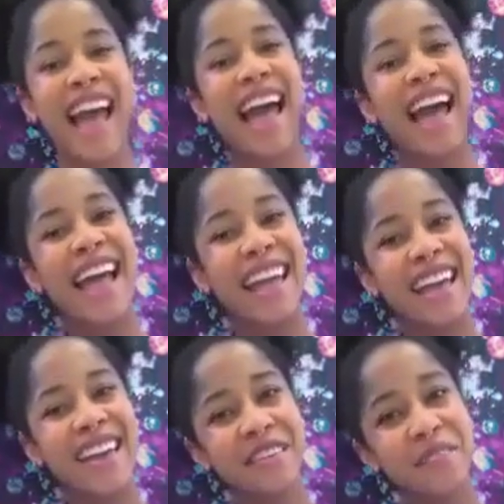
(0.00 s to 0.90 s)
Hi,
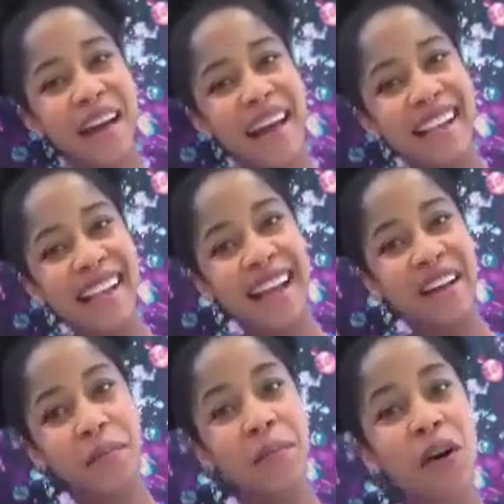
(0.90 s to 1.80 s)
everybody. I
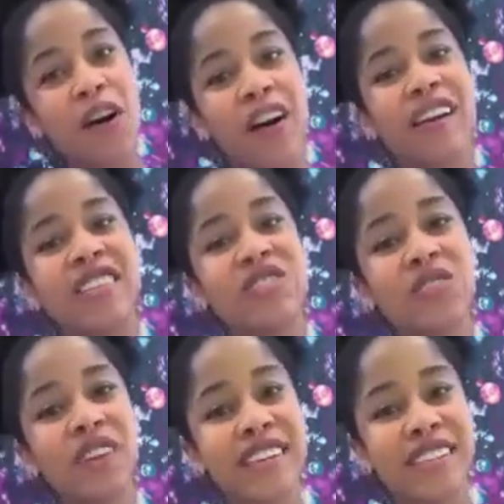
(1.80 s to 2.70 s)
hope you all are
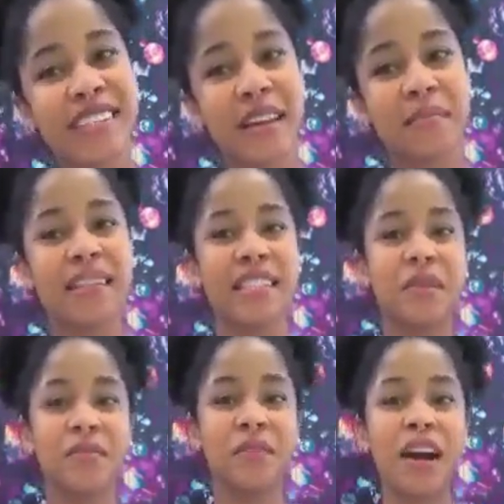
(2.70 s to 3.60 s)
enjoying your summer
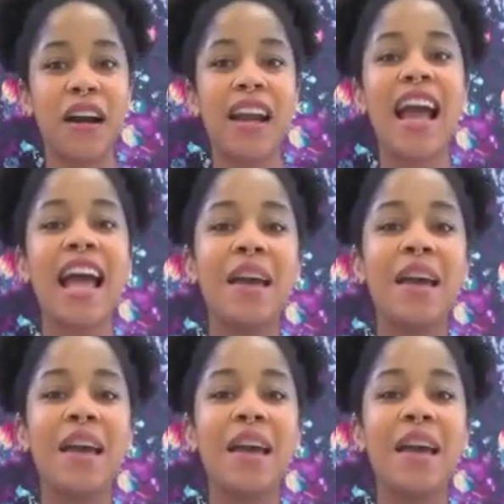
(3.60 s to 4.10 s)
so far.